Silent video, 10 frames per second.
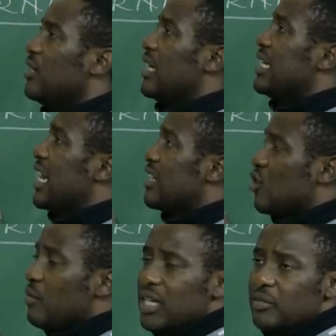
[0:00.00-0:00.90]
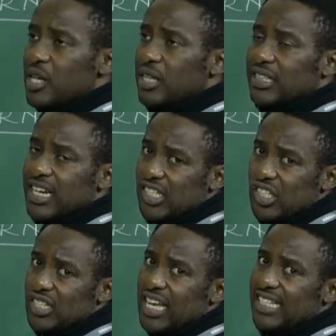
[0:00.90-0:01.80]
that there are so many million
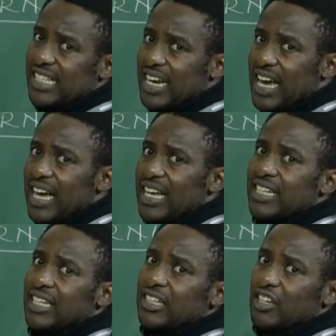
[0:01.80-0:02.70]
strategies as there are